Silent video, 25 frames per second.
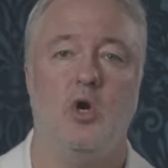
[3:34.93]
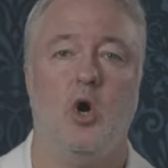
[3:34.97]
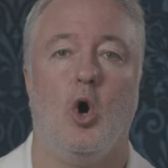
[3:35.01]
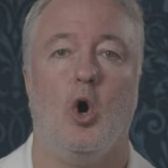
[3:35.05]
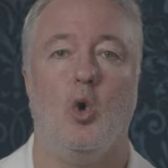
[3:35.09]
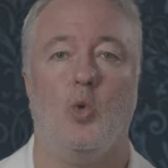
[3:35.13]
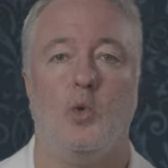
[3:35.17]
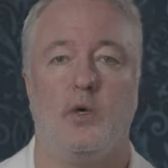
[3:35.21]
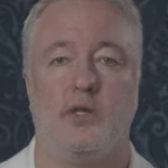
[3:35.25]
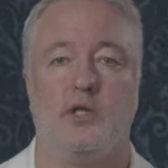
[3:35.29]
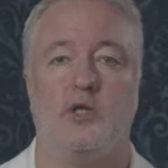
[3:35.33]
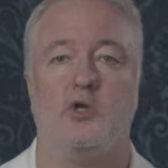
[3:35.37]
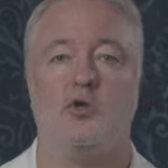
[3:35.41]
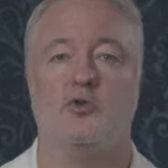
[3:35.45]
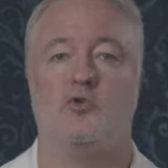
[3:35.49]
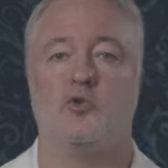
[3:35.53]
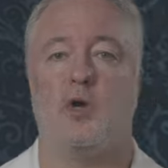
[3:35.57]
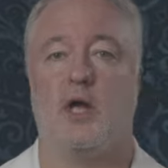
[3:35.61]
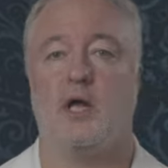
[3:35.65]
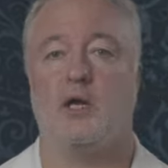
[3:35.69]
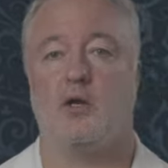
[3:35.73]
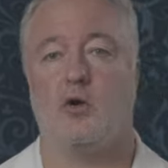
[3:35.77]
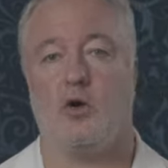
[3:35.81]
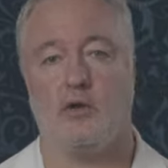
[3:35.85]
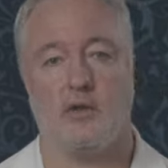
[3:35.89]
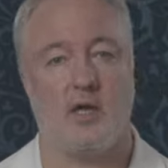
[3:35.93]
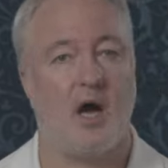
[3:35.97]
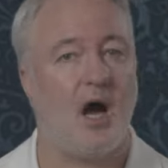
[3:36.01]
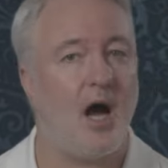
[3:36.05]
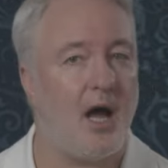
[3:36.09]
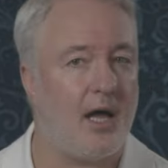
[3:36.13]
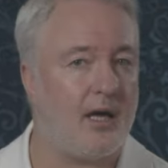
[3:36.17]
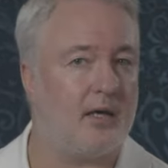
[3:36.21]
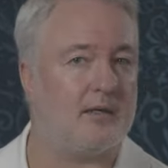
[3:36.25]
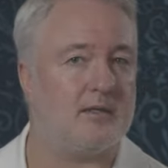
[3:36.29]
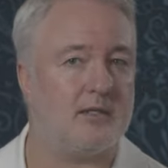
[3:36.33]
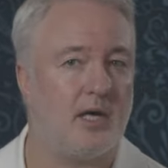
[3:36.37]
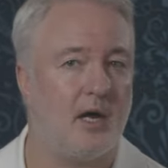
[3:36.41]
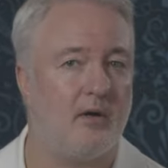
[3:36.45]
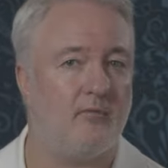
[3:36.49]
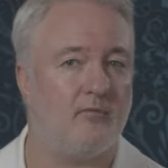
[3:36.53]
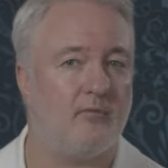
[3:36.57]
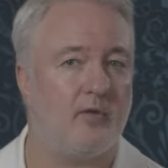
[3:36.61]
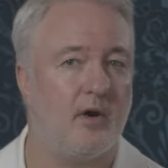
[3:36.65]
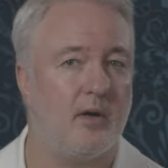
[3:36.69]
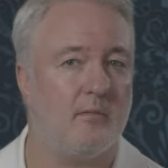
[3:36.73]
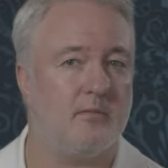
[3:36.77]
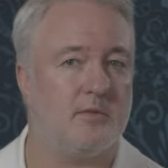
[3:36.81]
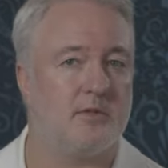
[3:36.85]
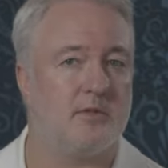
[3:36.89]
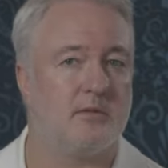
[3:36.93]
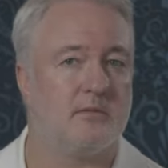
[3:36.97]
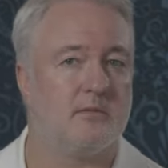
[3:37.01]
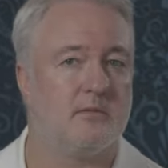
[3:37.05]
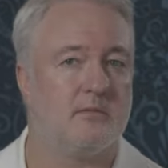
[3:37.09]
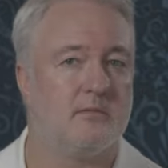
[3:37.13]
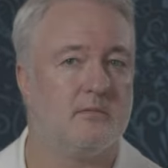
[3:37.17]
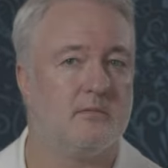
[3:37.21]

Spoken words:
or whether you trade on the higher time frames.